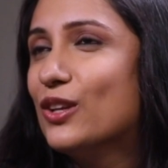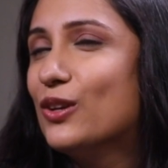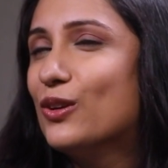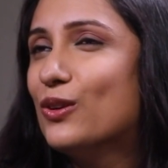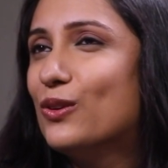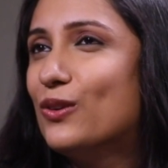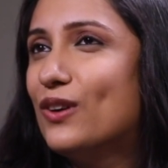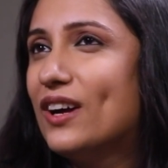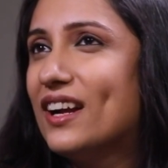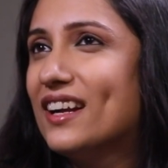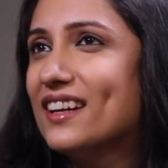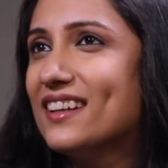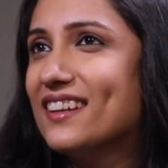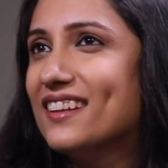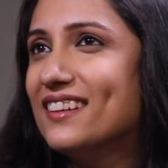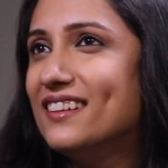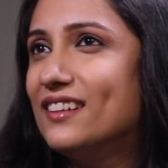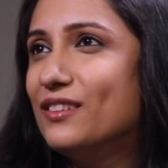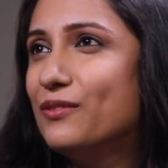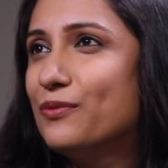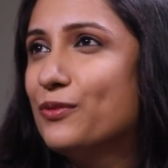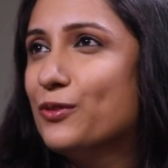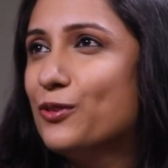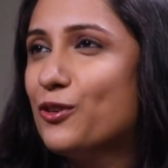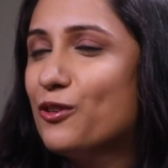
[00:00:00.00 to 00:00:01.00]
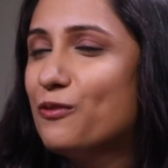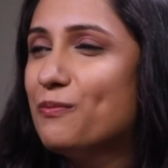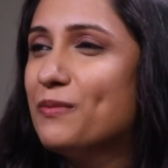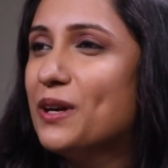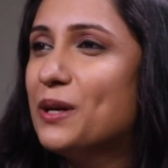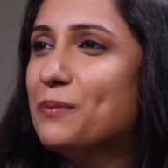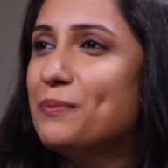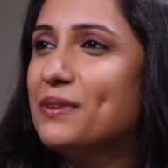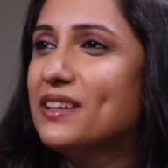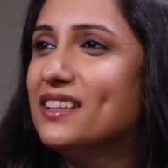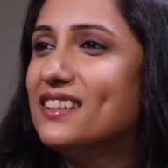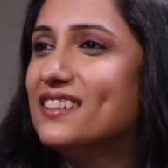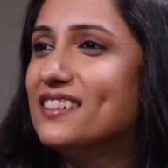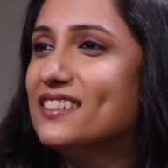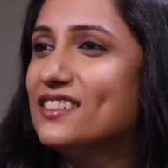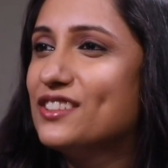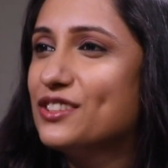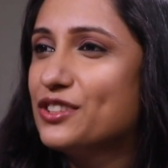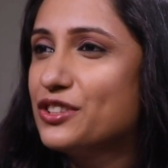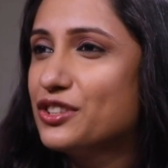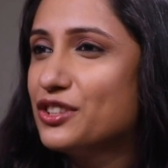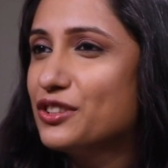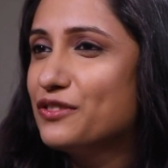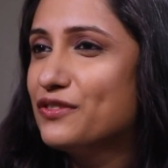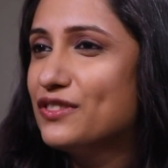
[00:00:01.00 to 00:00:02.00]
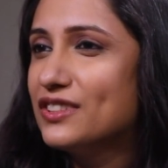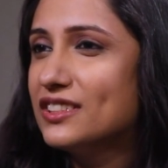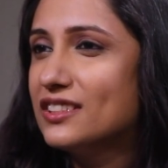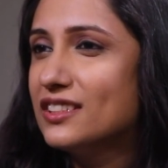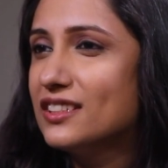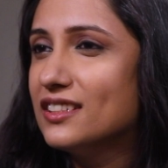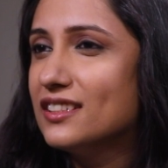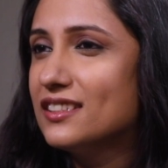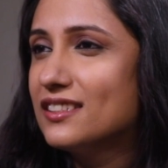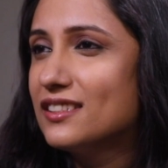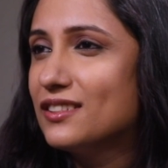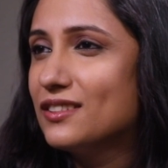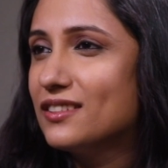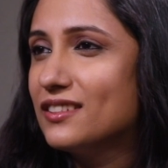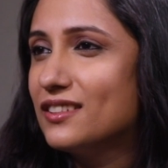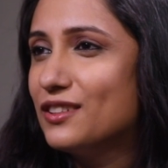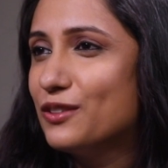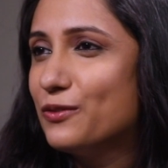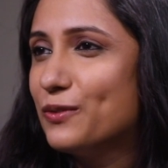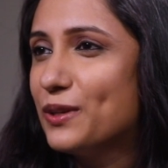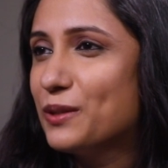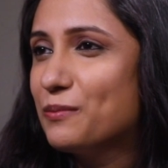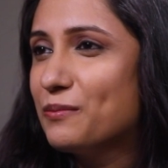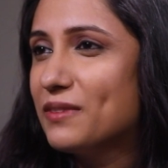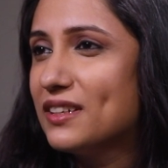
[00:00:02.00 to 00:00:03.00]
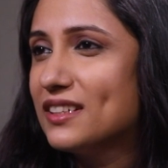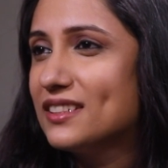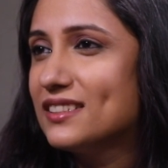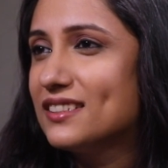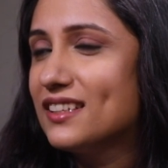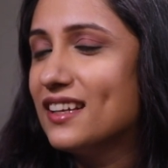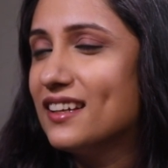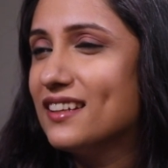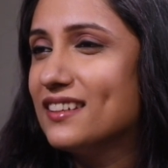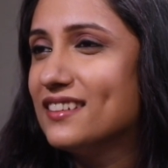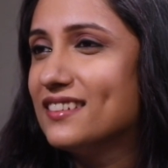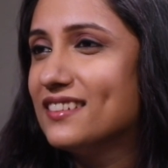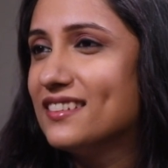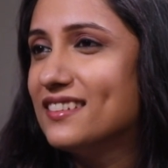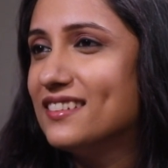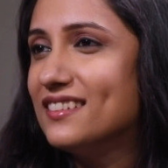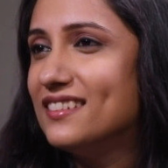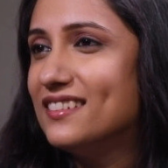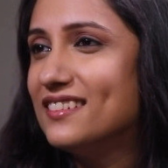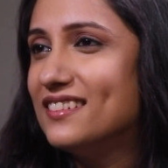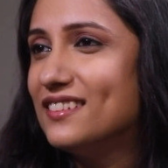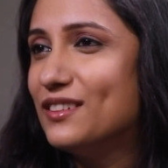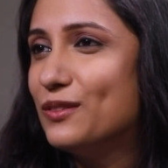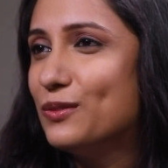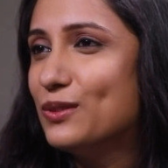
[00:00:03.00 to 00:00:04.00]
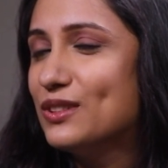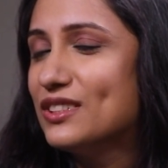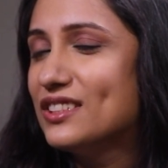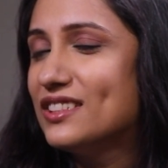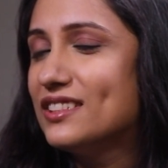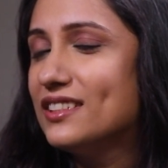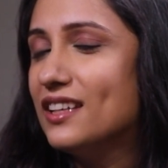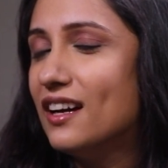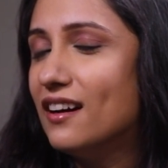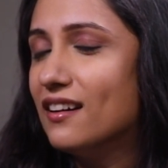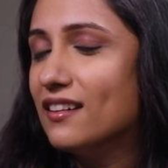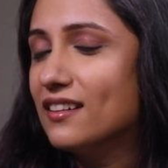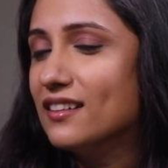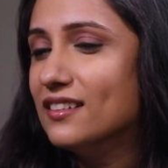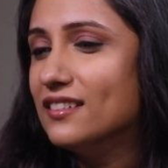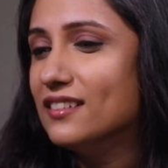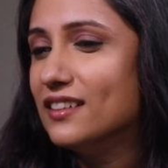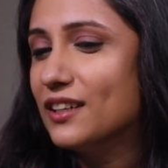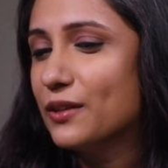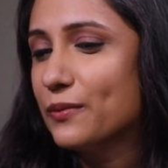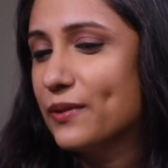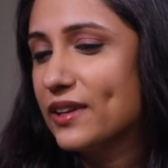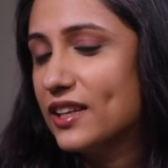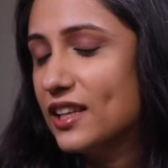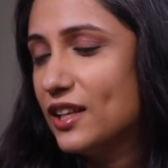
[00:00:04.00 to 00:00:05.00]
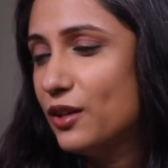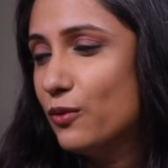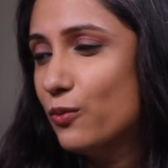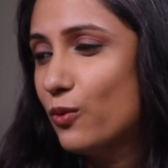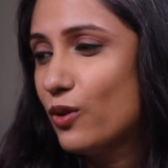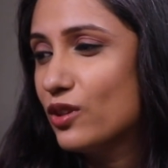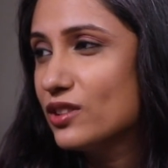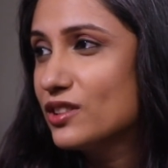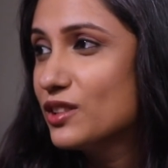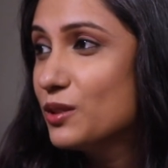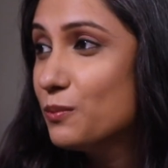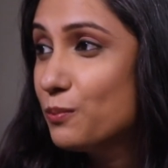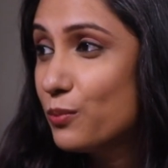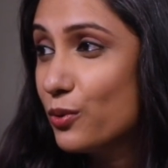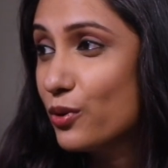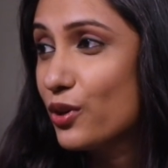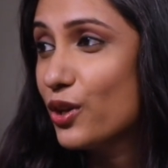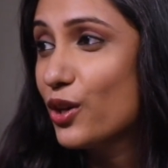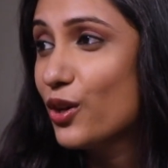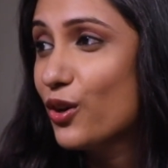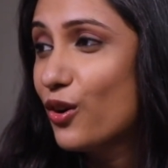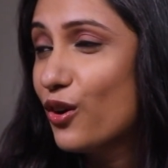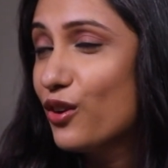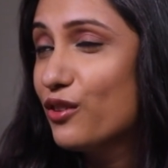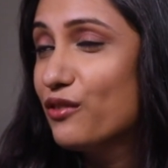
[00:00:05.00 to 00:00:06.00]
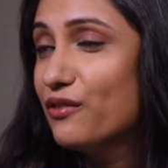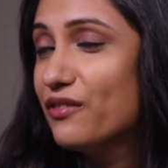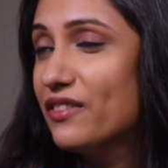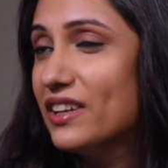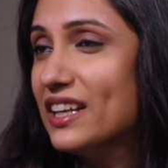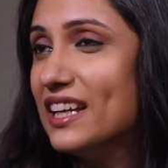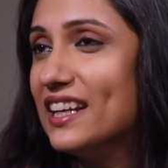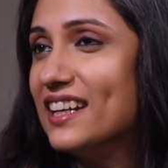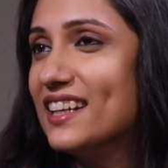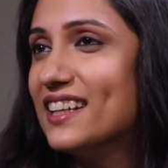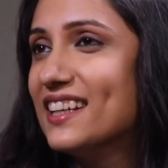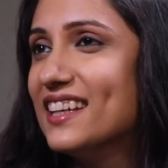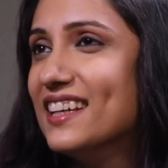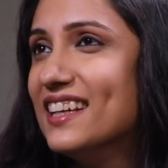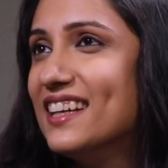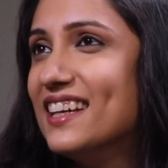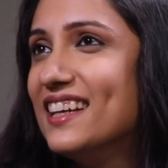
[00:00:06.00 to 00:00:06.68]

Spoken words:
At a few of my pediatrician visits, when my son was younger and when he wasn't putting on weight,